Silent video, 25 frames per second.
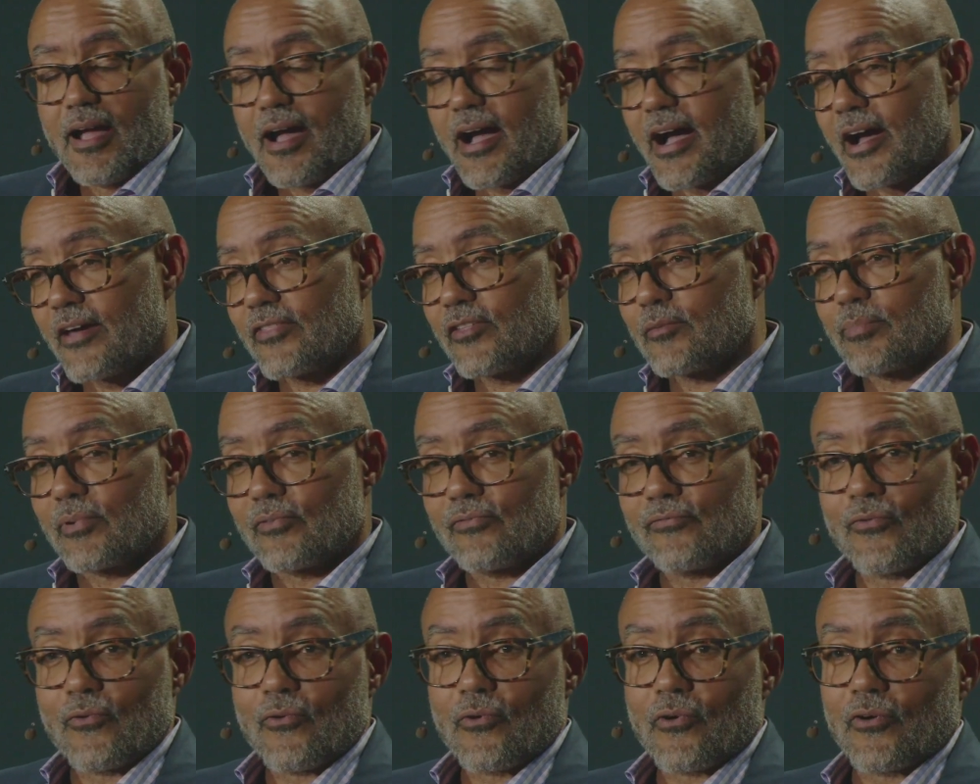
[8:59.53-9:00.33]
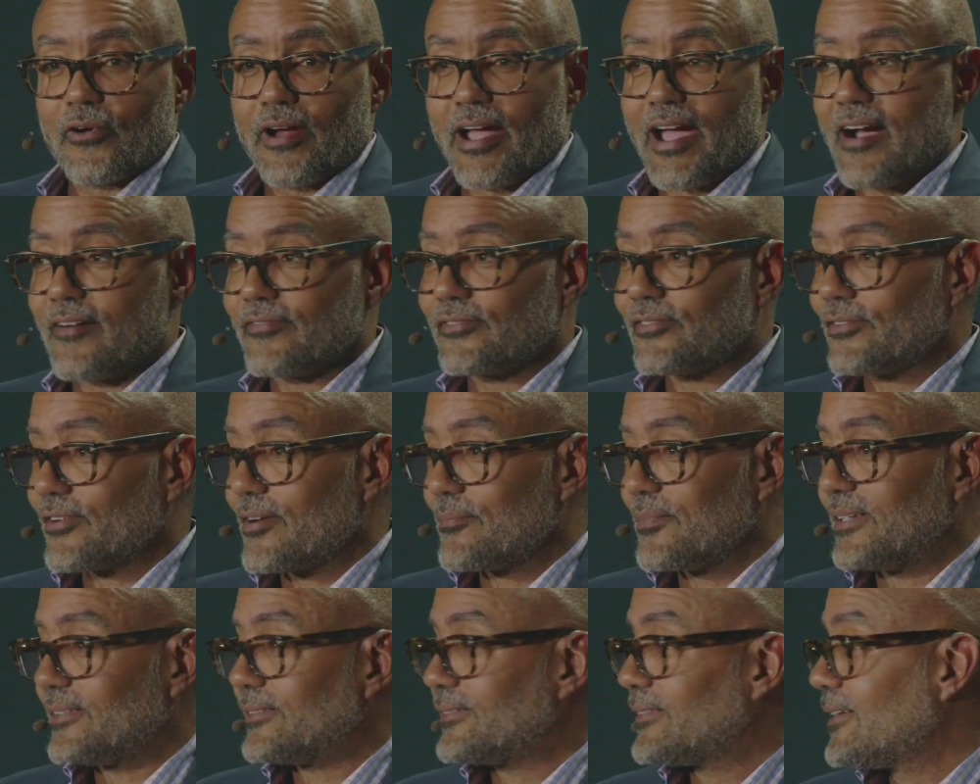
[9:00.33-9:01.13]
either before or after. I
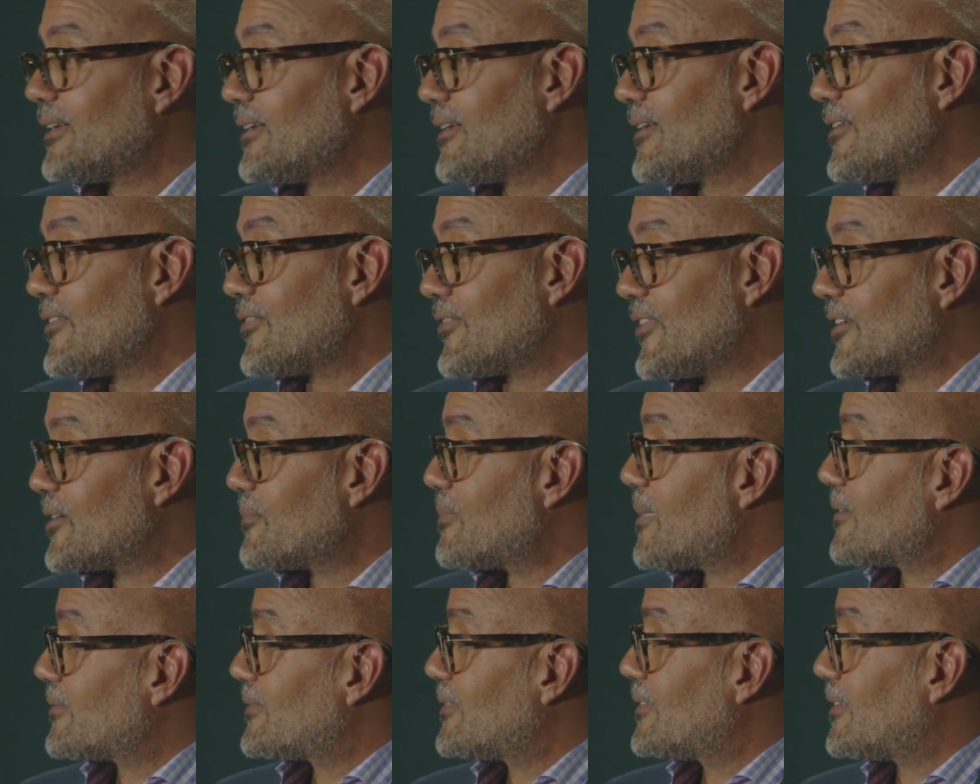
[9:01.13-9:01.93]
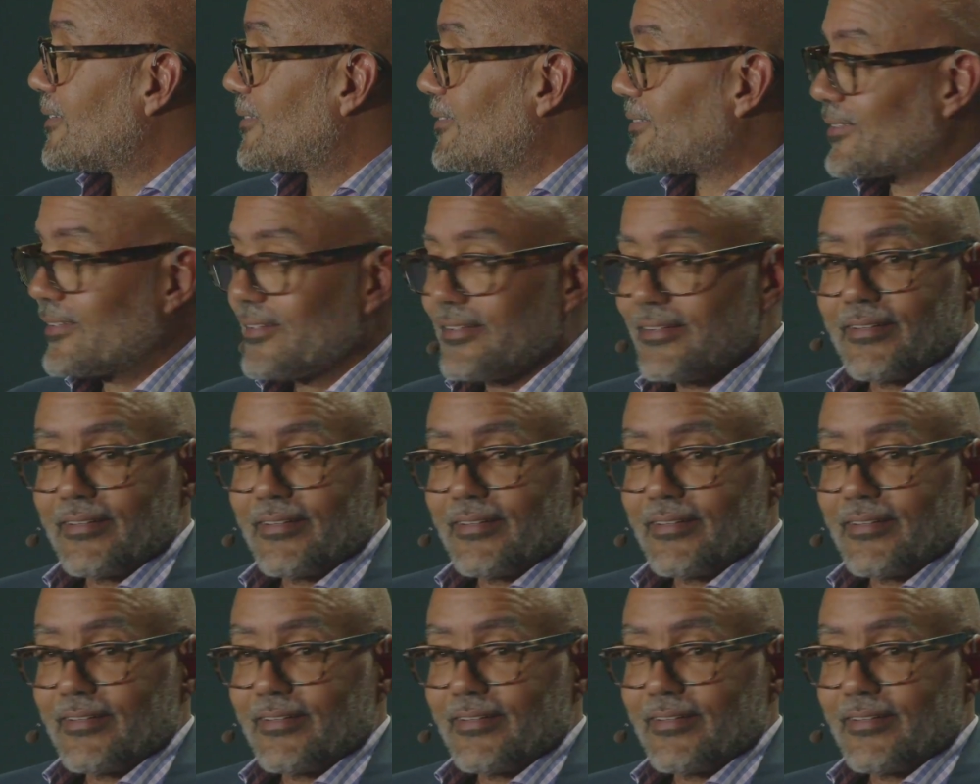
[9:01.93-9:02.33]
mean, think about this,